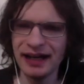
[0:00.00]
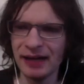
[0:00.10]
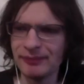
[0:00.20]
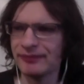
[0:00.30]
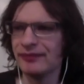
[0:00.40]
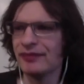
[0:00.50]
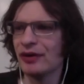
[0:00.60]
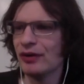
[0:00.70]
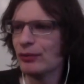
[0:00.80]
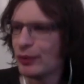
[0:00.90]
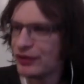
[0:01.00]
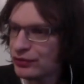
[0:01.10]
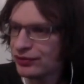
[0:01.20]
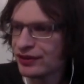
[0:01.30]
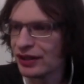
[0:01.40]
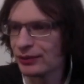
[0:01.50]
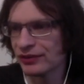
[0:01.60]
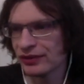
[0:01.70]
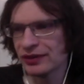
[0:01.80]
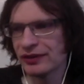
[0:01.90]
What was interesting, though,
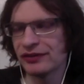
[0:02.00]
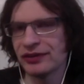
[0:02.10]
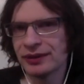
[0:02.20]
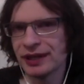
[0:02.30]
was the console